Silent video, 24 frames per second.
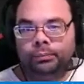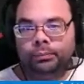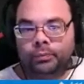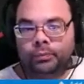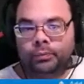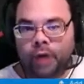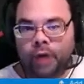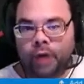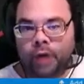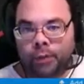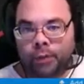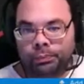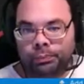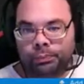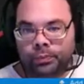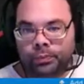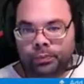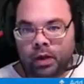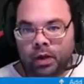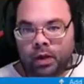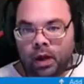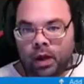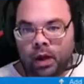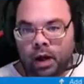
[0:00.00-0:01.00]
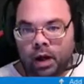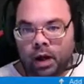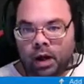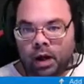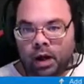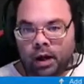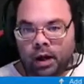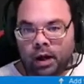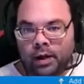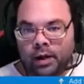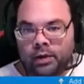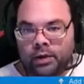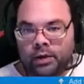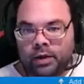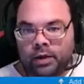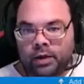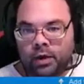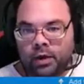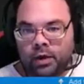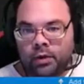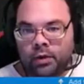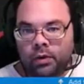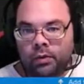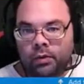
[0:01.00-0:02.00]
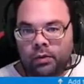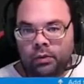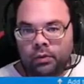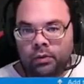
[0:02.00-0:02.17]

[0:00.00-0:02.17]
So, all right, so